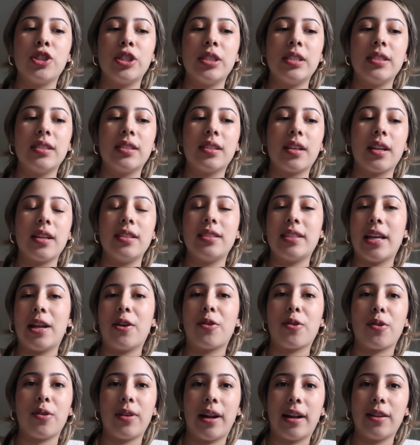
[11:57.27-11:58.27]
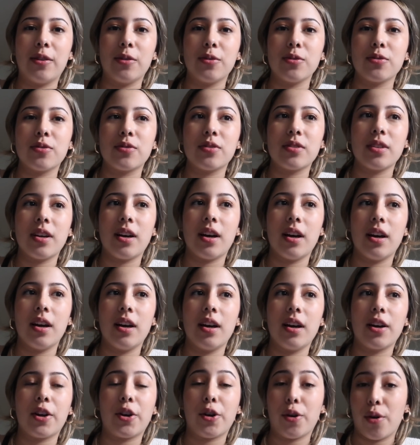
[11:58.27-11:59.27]
she's Cristiano Ronaldo's
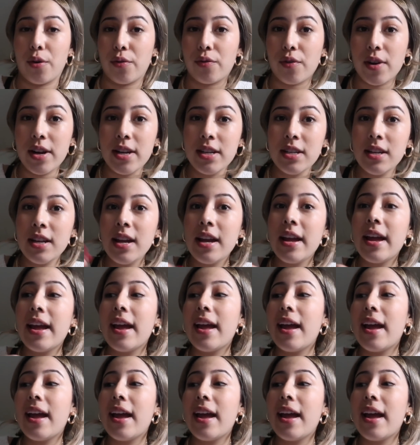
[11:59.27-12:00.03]
uh, girlfriend.